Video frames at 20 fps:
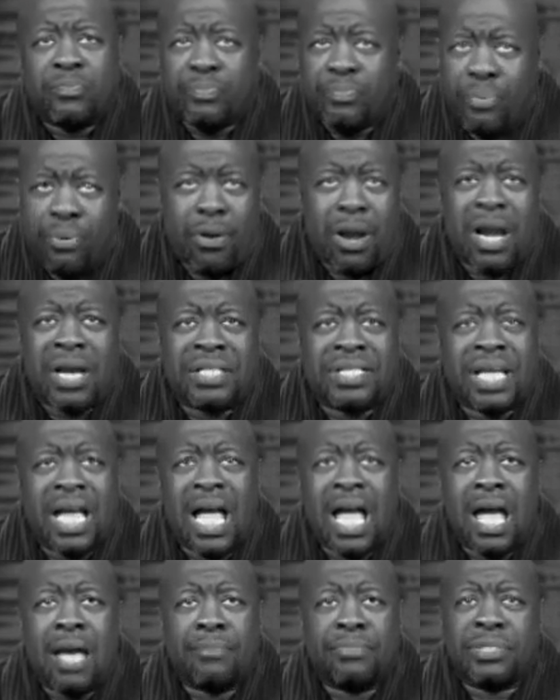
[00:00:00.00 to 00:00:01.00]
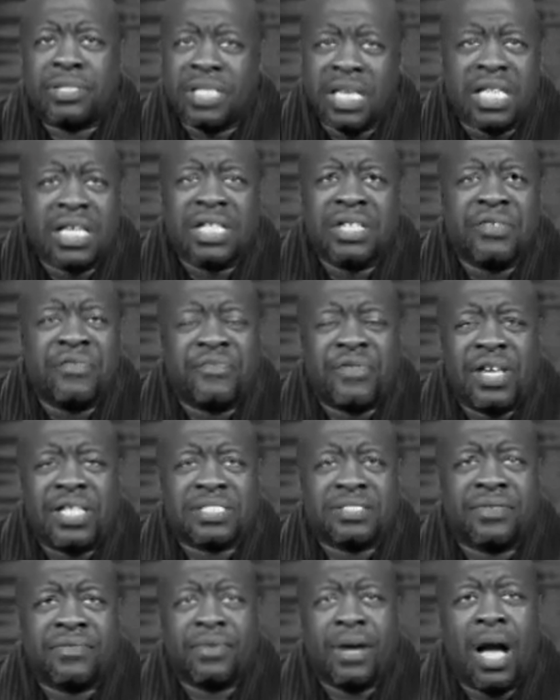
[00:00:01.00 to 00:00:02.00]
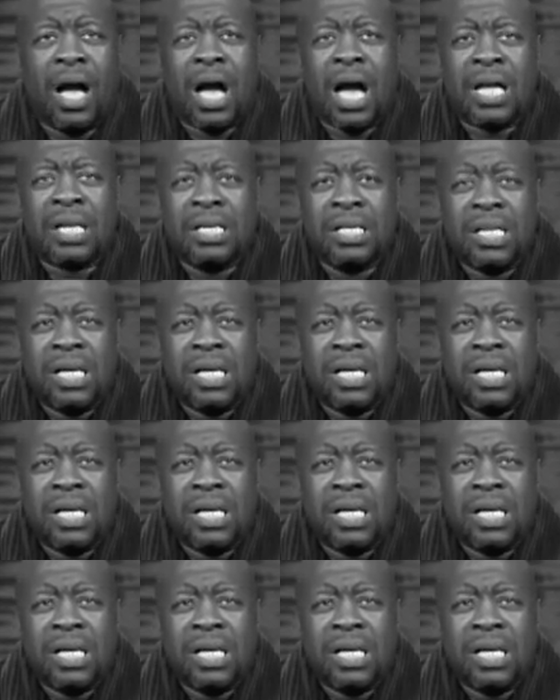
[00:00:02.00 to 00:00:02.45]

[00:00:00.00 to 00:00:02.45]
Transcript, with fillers: prayer time, seeking the face of God,